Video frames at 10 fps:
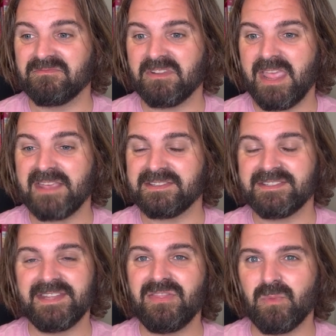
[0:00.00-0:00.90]
hasn't
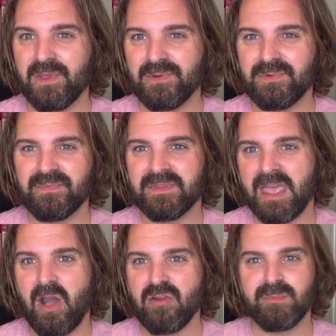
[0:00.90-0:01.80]
seen the will,
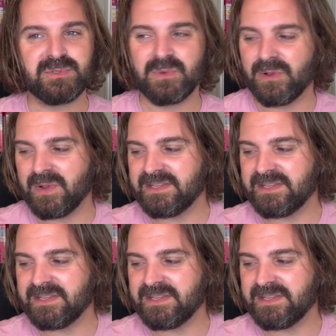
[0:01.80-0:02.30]
Hiram's will.